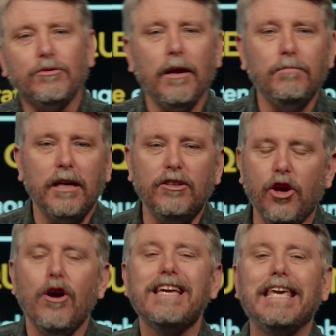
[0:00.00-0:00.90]
what I'm telling
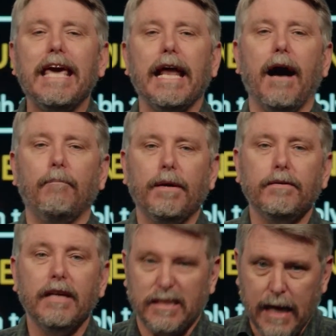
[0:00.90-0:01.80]
you. Get up.
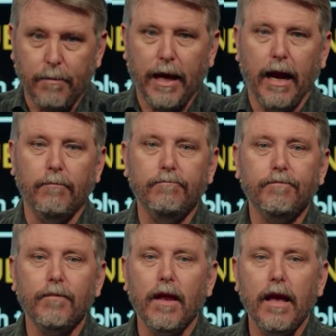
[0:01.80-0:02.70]
It's time to get up
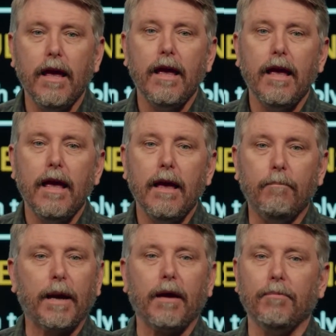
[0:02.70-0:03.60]

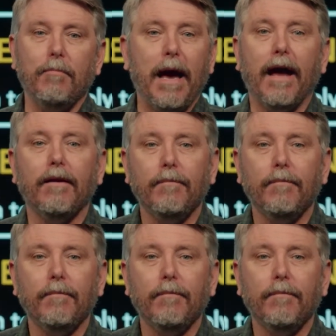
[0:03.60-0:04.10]
and pick up the mat."